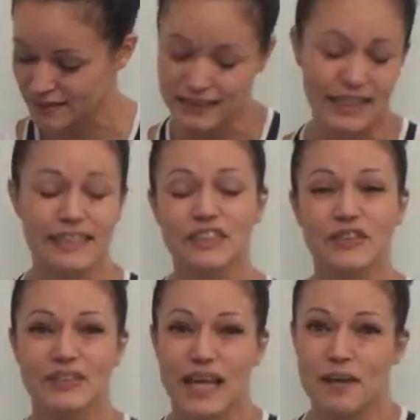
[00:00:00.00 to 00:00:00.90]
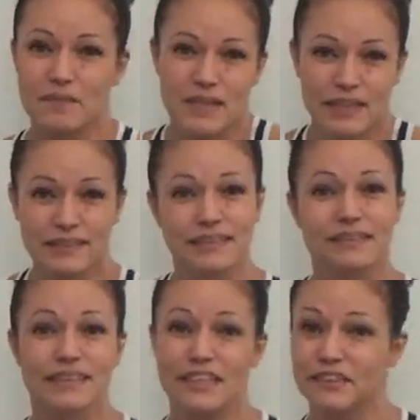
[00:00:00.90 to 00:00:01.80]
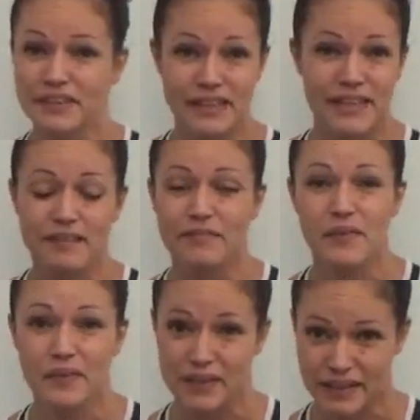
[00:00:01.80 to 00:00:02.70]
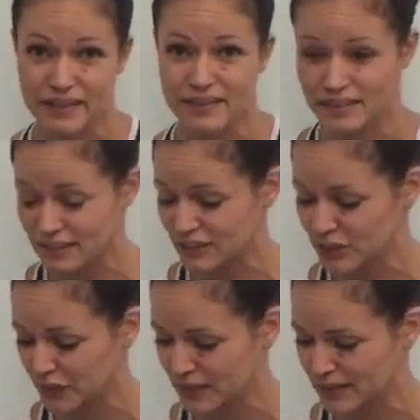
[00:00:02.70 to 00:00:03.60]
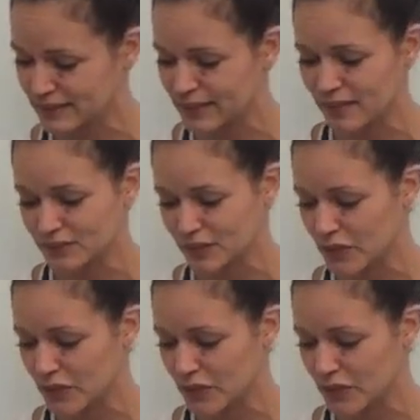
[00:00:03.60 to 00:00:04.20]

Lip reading: the issue is happening just generally everywhere in the knee joint itself.